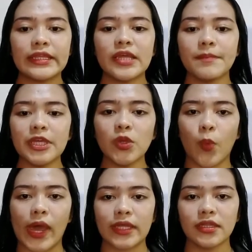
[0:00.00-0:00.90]
In the
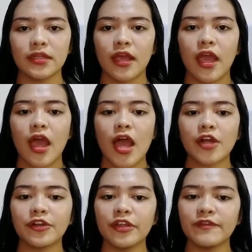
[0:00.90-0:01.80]
meanwhile,
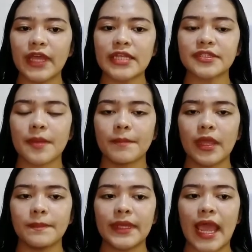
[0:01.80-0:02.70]
a grievance
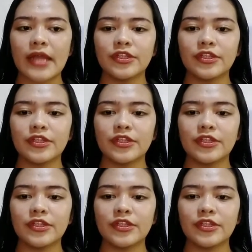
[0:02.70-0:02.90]
may be